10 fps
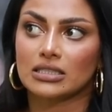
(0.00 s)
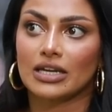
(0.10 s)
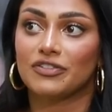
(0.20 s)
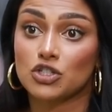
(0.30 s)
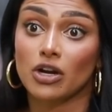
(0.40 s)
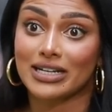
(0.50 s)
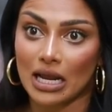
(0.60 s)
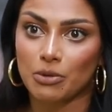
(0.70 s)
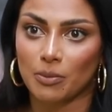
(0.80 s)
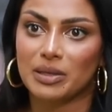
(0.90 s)
if it's not
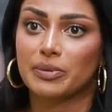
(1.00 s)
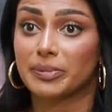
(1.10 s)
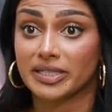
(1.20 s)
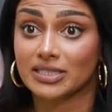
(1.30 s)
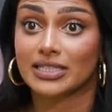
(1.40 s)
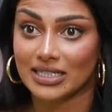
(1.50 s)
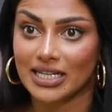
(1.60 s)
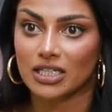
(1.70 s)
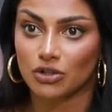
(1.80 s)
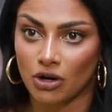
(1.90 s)
done properly, people can
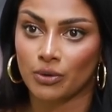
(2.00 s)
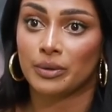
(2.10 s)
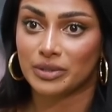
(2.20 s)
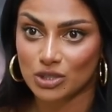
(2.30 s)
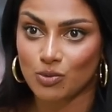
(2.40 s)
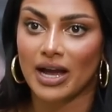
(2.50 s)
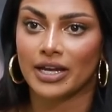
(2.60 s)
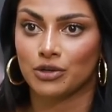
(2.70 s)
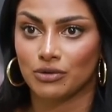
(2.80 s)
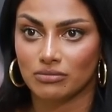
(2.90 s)
take it the wrong way, which is why,
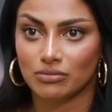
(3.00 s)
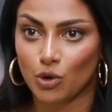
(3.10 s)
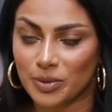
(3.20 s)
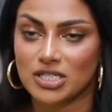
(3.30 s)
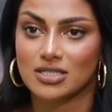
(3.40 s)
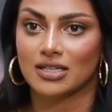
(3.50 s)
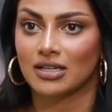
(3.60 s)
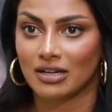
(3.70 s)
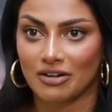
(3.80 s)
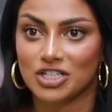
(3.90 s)
you know, Gopichand sir
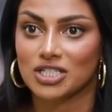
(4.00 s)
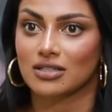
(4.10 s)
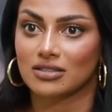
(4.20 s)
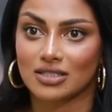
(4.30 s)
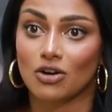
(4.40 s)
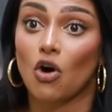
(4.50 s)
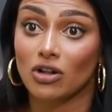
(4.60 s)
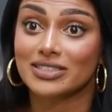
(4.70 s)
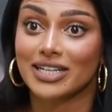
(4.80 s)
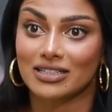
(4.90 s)
and Ravish sir
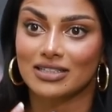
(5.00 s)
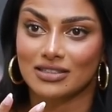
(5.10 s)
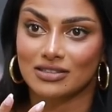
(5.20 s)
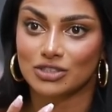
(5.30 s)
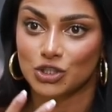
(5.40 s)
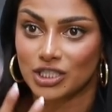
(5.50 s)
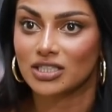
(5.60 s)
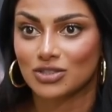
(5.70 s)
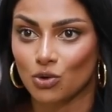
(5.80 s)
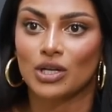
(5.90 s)
all said
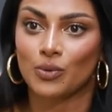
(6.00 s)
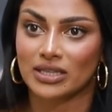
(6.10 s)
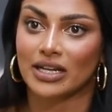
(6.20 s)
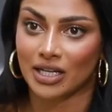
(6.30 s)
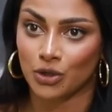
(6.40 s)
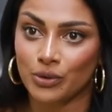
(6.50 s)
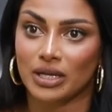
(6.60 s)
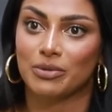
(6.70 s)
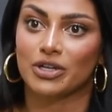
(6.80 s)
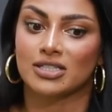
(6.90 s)
she is the only one that can do
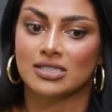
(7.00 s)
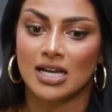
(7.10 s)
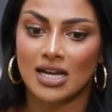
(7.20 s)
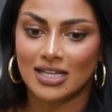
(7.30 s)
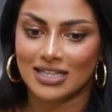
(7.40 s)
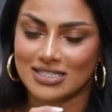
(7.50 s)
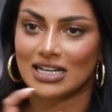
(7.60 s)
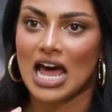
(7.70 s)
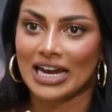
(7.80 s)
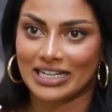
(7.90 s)
it, because there's
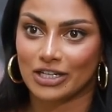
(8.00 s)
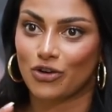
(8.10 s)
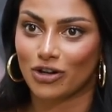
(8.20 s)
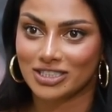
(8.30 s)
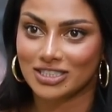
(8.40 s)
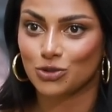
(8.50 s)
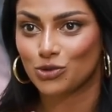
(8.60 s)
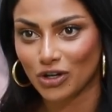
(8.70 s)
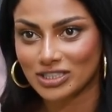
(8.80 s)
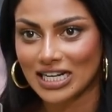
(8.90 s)
a line. It crosses, you
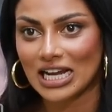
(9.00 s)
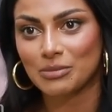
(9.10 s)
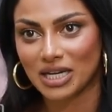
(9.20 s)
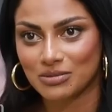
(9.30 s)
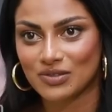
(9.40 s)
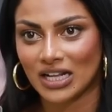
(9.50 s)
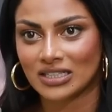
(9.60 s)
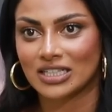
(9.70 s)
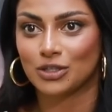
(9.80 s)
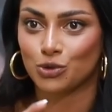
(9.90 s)
cross that line, it becomes
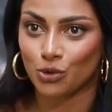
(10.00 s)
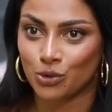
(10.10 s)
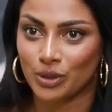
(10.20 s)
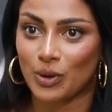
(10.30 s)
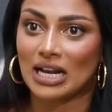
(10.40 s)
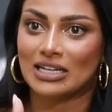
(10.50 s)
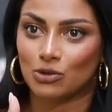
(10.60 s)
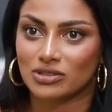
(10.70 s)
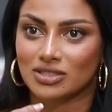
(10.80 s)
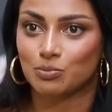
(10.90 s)
vulgar. You don't do it well, it
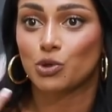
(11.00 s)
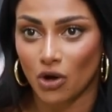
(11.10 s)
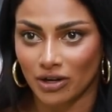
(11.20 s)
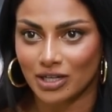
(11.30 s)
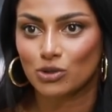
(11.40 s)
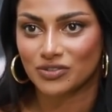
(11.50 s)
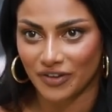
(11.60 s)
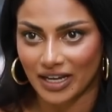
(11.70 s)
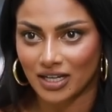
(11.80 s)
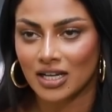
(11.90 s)
looks put on, it looks
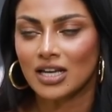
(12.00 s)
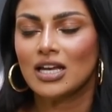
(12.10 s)
fake.